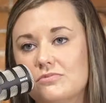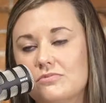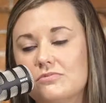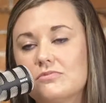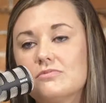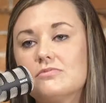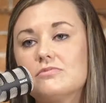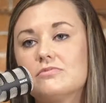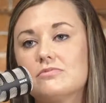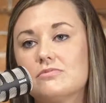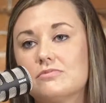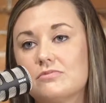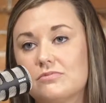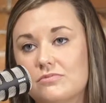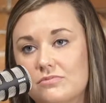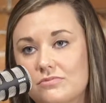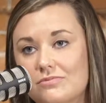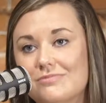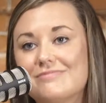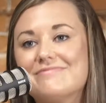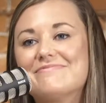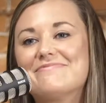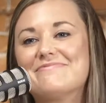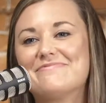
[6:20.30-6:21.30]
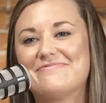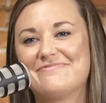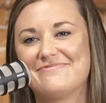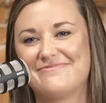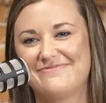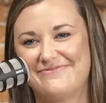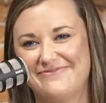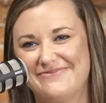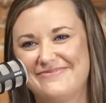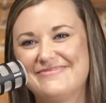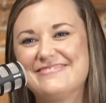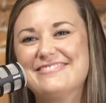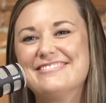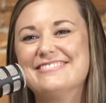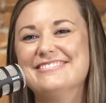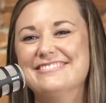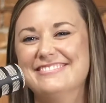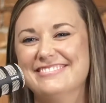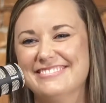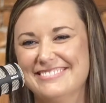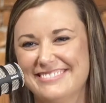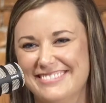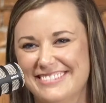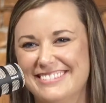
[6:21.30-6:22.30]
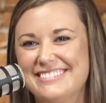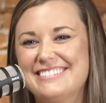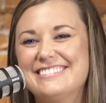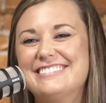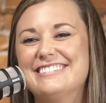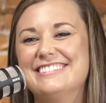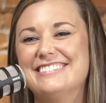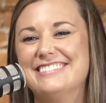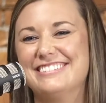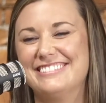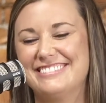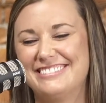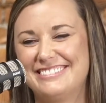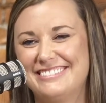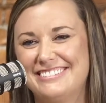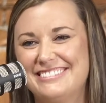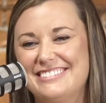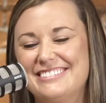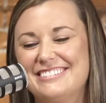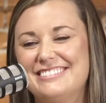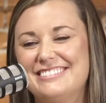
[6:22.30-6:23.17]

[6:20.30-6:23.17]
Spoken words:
who just need a little extra protection.